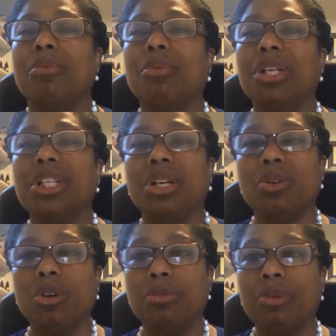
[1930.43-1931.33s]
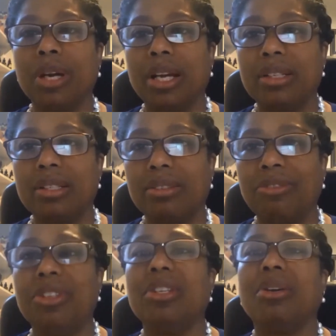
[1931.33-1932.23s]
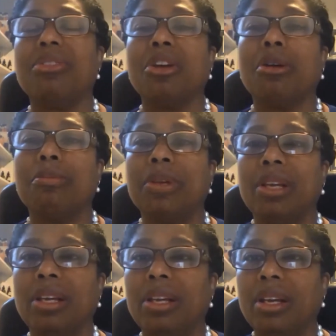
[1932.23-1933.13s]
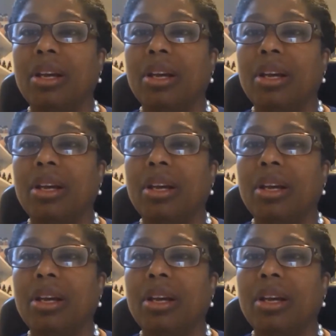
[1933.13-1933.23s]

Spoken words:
which incorporates physiotherapy,